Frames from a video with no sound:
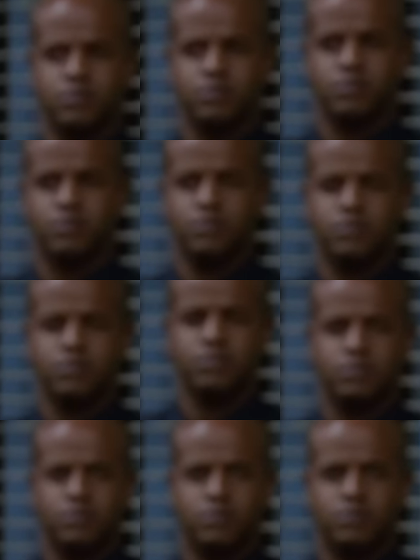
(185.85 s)

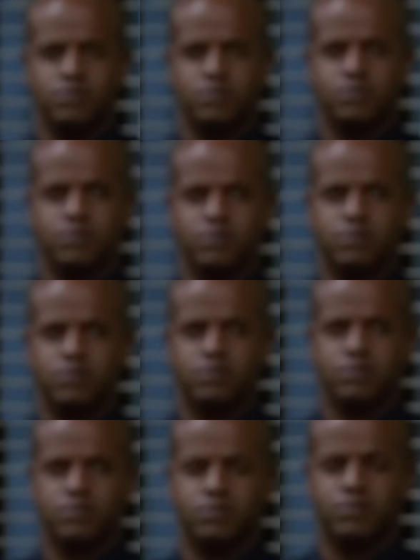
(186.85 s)

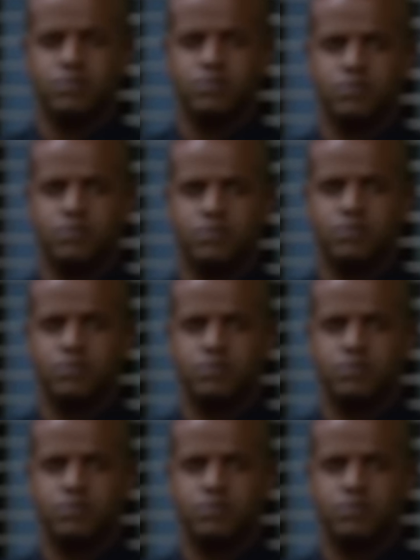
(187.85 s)
This person isn't speaking.